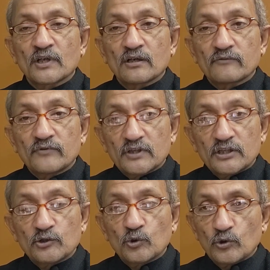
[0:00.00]

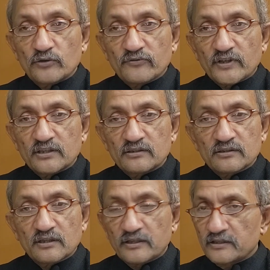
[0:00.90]
World Gold
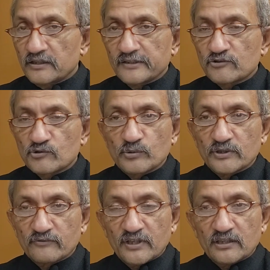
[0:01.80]
Fund, currently it's
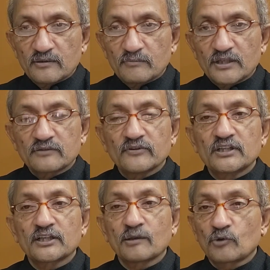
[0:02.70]
doing well, but
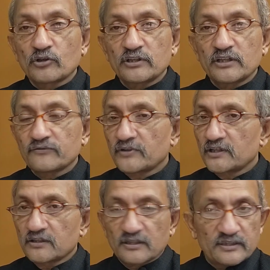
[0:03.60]
World Commodity
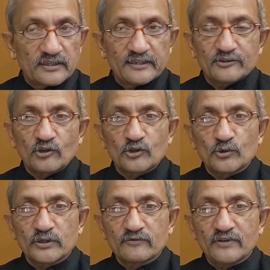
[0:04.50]
Fund, currently not
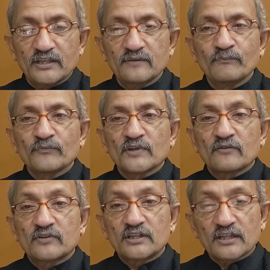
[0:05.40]
doing well.
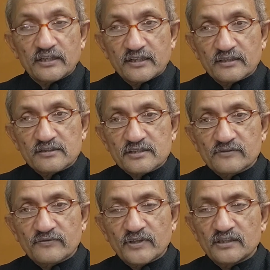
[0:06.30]
World
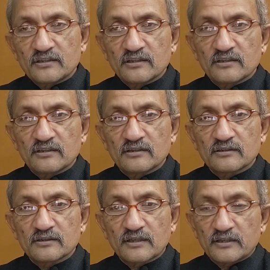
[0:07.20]
Agricultural Fund,
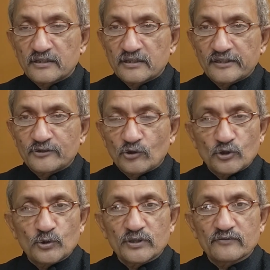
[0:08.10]
currently
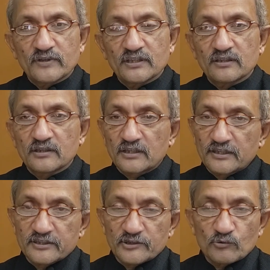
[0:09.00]
not doing well.
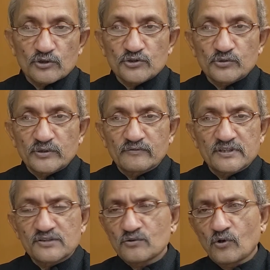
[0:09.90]
Earlier it was doing
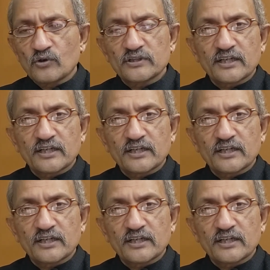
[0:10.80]
well. So all